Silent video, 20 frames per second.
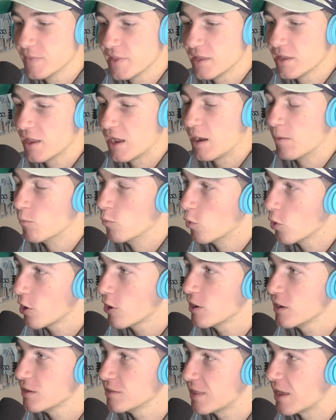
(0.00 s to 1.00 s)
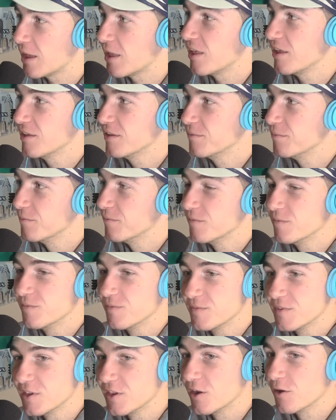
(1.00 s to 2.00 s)
I'm worried that,
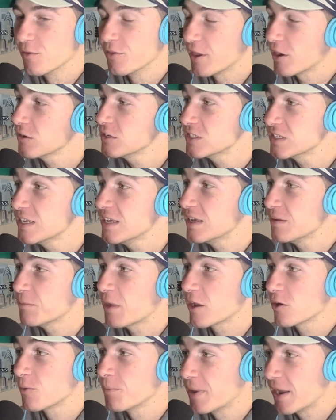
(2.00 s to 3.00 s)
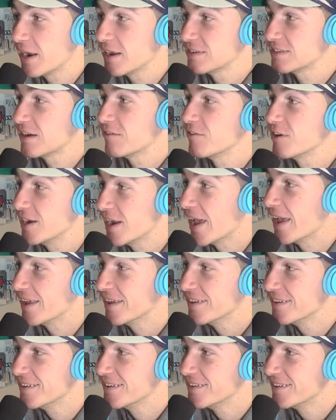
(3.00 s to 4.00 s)
they're seeing Michael Penix every day.
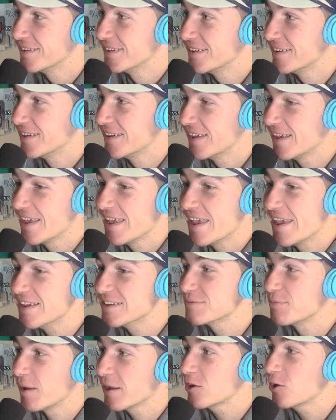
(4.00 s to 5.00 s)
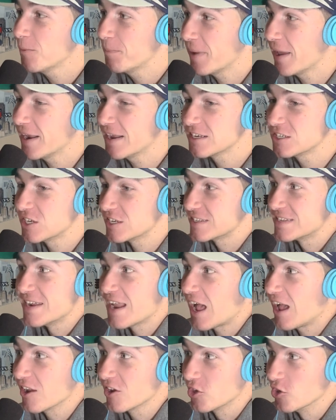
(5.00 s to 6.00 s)
Is Michael Penix just
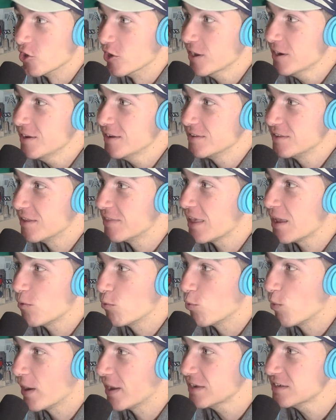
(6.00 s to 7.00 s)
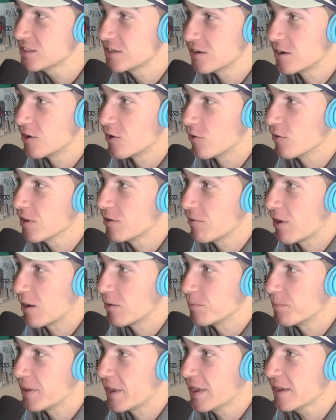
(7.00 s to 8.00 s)
not good? Did they waste an early
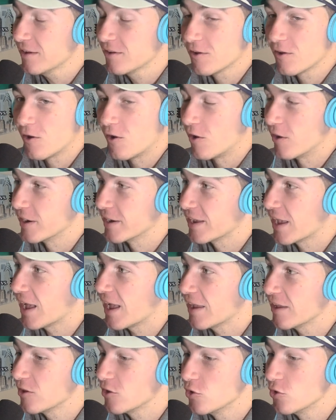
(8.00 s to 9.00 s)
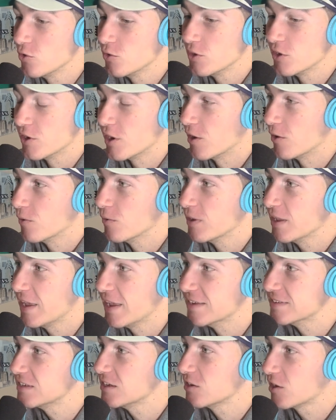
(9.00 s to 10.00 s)
round pick on a guy who,
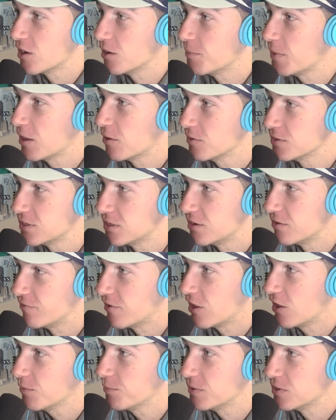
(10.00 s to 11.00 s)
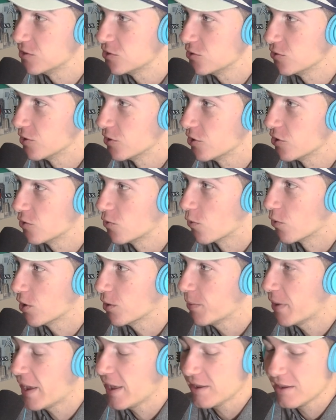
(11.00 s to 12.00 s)
isn't going to be able to develop into a good
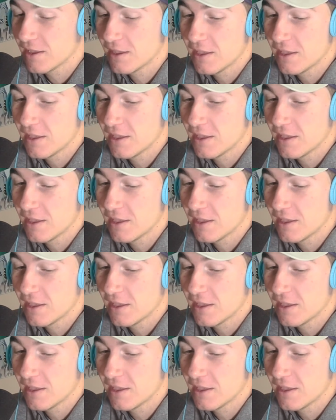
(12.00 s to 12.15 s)
quarterback?